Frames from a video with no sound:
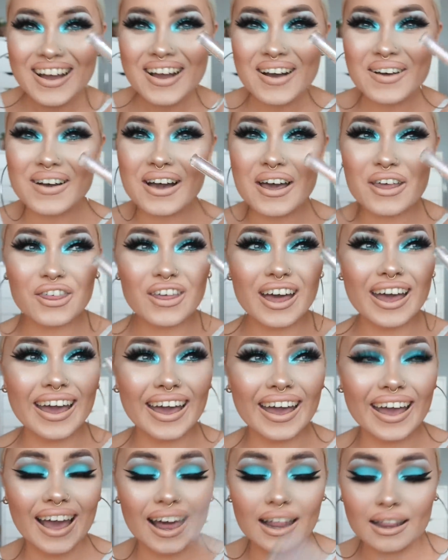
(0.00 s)
with
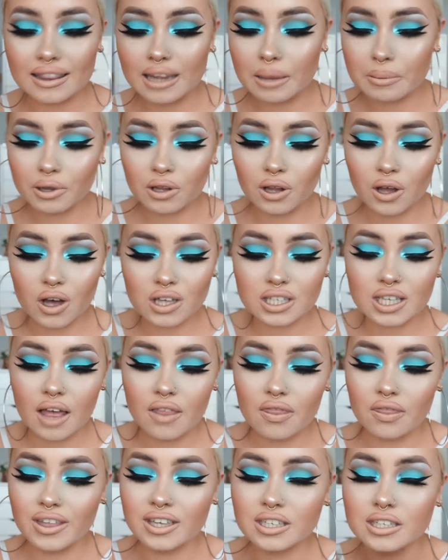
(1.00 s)
a lip gloss, and
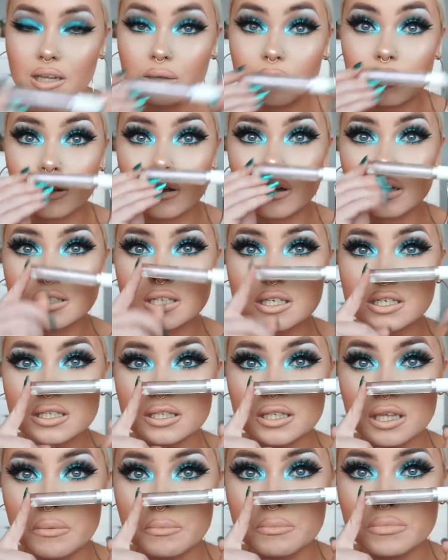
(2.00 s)
this lip gloss
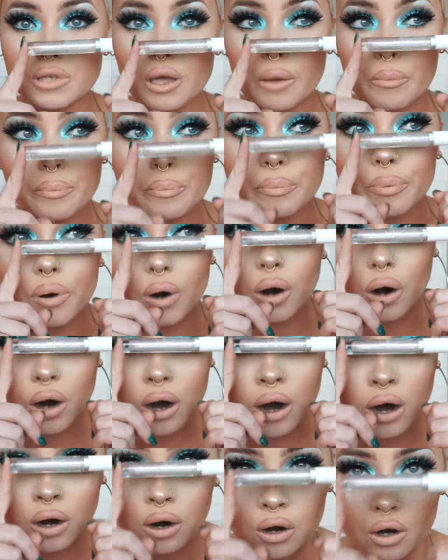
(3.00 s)
seems
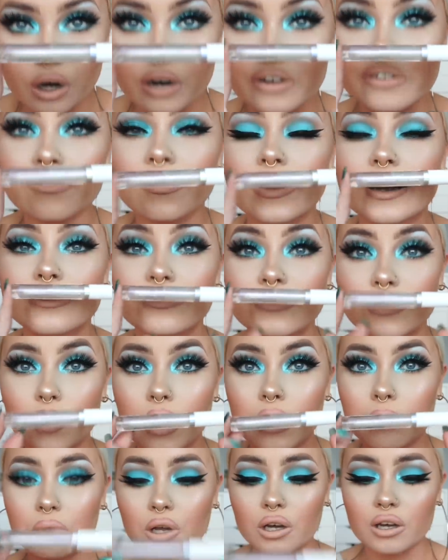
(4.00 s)
perfect for what
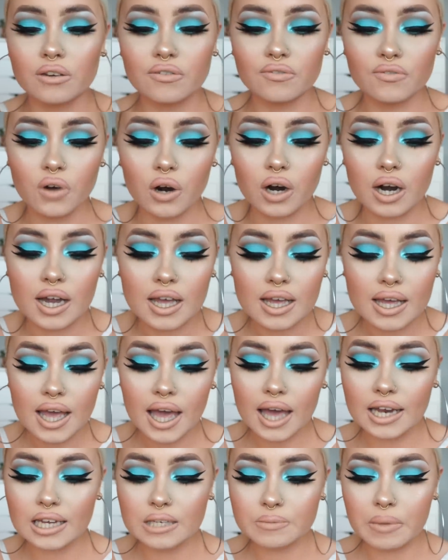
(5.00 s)
I'm looking for,
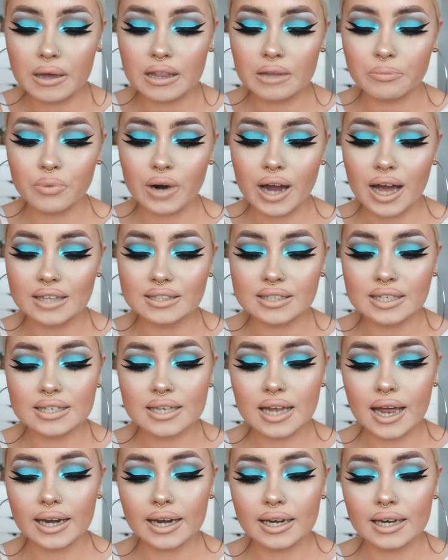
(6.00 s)
and it's by the brand
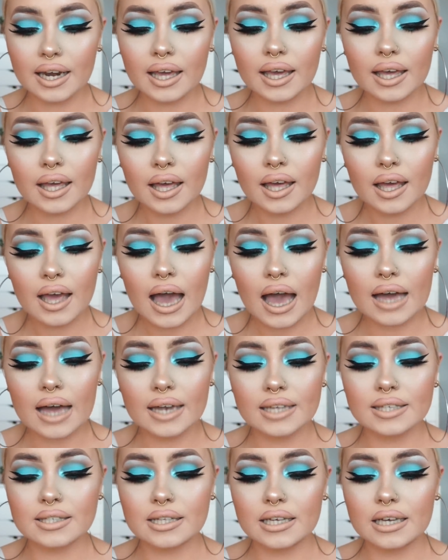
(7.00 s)
Technic, and
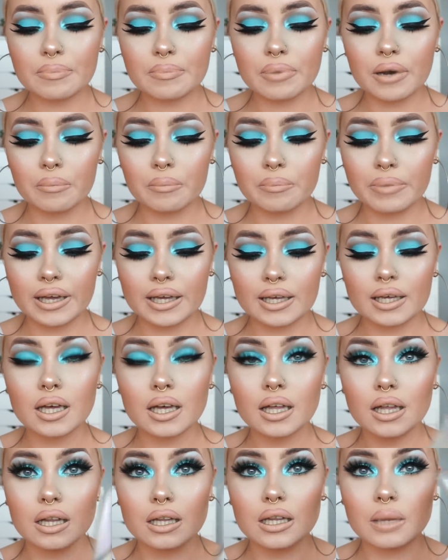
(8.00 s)
it's the Plumping
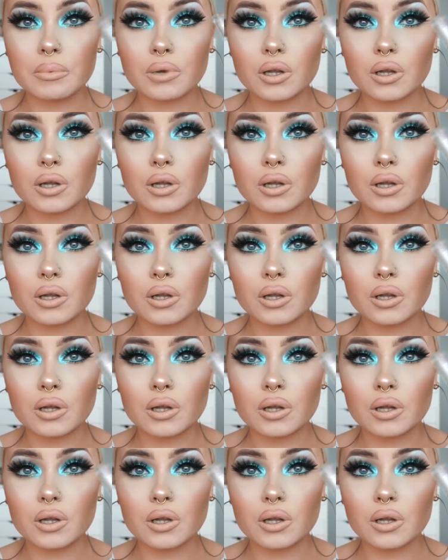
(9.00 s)
Lip